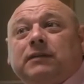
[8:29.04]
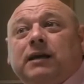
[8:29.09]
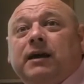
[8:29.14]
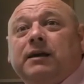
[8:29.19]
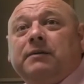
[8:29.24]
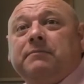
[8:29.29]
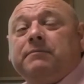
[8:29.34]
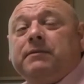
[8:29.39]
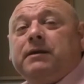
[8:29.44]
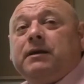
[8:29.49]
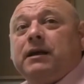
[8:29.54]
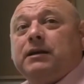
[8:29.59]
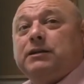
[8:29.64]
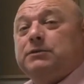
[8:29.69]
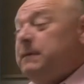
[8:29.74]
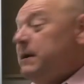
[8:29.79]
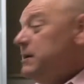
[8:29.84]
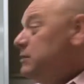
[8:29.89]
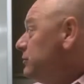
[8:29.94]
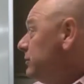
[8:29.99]
Okay?
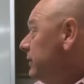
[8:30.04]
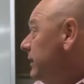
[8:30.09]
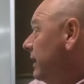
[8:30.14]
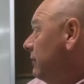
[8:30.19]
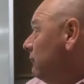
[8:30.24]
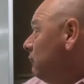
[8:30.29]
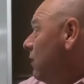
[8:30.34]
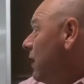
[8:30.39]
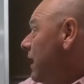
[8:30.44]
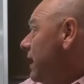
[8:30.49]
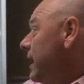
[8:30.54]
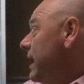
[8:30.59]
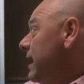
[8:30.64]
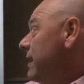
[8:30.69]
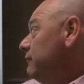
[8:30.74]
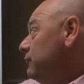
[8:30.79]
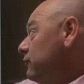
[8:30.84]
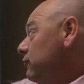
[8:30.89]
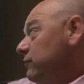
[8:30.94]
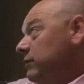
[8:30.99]
especially right
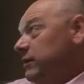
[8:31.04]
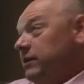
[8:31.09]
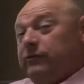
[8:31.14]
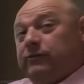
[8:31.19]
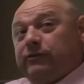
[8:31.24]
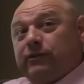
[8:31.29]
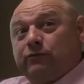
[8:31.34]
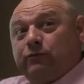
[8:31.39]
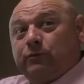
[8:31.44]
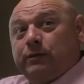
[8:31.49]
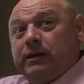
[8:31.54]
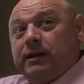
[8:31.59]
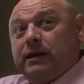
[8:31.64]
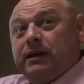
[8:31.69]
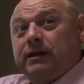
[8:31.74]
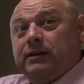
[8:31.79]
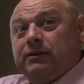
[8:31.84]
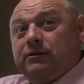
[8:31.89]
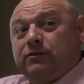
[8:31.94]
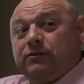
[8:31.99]
after this, as we
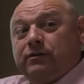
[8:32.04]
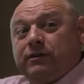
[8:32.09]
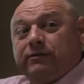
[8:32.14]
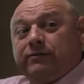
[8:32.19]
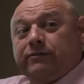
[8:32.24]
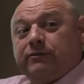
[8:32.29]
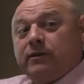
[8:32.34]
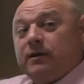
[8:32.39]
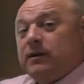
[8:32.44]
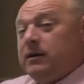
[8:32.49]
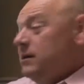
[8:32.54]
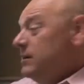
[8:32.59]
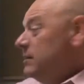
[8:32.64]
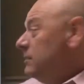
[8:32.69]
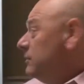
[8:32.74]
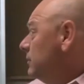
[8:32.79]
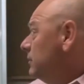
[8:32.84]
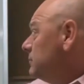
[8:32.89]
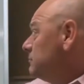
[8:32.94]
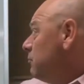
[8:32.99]
get into this,
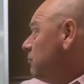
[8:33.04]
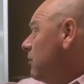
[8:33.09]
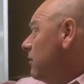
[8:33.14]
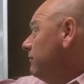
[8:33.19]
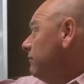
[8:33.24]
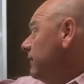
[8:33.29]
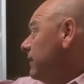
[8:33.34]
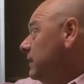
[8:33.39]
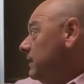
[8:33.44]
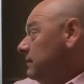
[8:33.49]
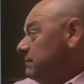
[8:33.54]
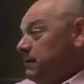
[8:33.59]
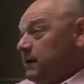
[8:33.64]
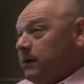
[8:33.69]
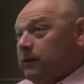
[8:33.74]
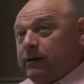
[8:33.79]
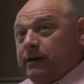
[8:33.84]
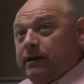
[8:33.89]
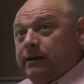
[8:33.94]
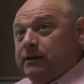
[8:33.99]
this prophetic
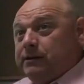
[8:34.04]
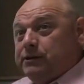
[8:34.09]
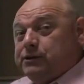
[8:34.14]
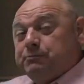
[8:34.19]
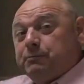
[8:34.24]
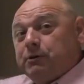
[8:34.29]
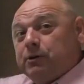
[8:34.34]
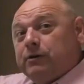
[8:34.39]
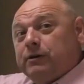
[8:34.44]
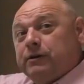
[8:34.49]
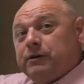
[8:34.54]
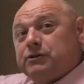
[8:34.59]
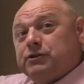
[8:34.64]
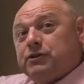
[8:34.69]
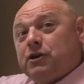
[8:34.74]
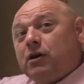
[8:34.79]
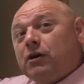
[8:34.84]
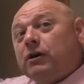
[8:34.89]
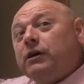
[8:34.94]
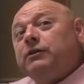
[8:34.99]
period that Smyrna
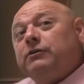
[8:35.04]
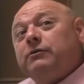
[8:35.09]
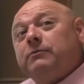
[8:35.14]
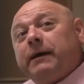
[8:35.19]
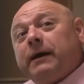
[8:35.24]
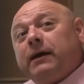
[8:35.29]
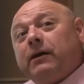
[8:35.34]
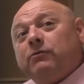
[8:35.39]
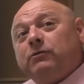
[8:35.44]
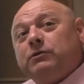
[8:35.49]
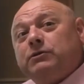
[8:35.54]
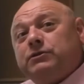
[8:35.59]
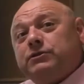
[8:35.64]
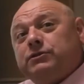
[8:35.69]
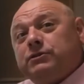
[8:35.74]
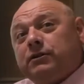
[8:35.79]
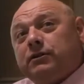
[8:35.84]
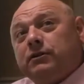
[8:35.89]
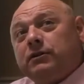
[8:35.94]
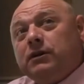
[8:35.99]
is talking about, which
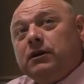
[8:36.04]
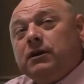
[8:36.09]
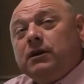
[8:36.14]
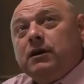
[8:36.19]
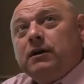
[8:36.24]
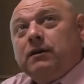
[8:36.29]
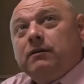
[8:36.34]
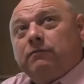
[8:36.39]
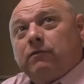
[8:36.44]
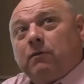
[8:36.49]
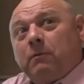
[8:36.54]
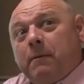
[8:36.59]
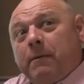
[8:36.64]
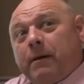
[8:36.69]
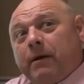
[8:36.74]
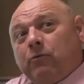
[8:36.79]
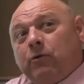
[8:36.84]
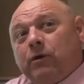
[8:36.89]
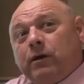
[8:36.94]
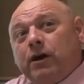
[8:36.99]
is the from
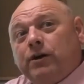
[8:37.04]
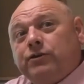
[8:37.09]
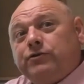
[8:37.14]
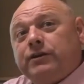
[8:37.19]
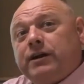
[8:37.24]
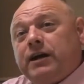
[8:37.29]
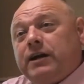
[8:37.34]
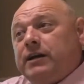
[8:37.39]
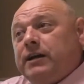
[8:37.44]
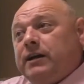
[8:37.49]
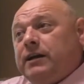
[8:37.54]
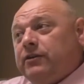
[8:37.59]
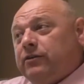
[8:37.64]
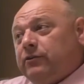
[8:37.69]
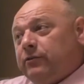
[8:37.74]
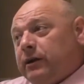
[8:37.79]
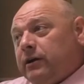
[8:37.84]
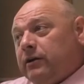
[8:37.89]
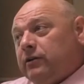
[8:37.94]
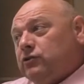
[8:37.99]
about 100 AD to
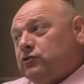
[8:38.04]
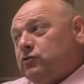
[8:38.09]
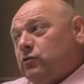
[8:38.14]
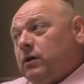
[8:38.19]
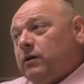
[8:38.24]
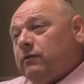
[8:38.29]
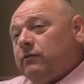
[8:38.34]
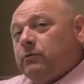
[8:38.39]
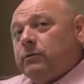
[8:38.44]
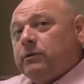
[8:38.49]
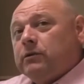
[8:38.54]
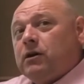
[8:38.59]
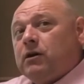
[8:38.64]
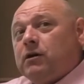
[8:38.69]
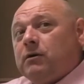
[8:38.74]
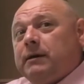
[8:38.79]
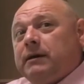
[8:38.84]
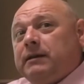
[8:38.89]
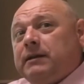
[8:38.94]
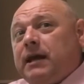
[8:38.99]
312, and we'll
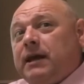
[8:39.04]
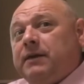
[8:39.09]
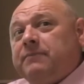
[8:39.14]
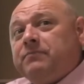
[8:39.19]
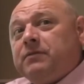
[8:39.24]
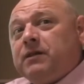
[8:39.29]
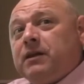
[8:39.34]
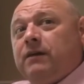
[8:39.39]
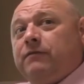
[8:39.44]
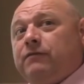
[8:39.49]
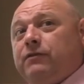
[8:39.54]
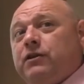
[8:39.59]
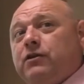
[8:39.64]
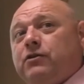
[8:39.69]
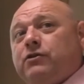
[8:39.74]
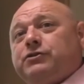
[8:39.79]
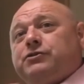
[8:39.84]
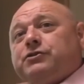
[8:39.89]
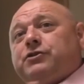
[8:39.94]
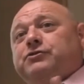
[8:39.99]
talk about that. If you
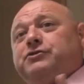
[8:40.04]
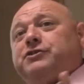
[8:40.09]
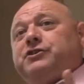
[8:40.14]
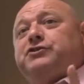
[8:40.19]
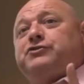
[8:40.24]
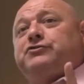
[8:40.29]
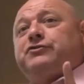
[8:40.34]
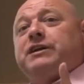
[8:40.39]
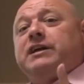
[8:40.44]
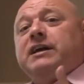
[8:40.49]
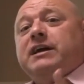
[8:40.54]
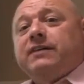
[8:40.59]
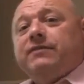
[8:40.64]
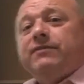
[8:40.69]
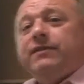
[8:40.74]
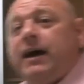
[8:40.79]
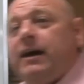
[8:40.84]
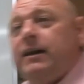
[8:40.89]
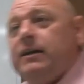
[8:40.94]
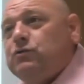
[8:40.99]
know your church history,
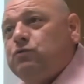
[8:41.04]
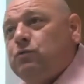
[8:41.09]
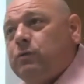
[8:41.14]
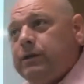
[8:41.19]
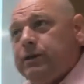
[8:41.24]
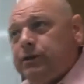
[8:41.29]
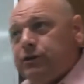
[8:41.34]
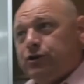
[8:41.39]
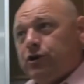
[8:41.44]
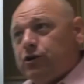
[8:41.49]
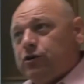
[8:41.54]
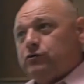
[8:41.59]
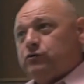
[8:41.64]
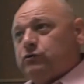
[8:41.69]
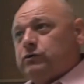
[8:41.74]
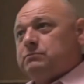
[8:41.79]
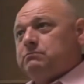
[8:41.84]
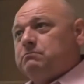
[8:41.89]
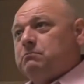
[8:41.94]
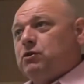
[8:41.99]
that is when the
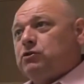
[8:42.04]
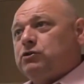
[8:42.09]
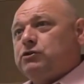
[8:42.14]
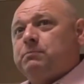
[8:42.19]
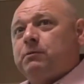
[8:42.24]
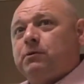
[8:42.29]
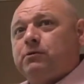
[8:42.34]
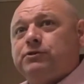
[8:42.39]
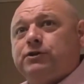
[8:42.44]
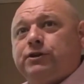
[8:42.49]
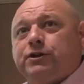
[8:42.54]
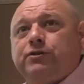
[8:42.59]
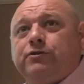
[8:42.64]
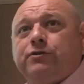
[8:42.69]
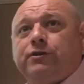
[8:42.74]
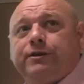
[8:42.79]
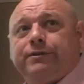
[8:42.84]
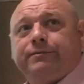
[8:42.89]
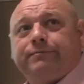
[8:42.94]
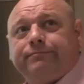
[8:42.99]
church was most
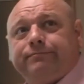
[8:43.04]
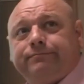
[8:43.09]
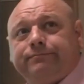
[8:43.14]
persecuted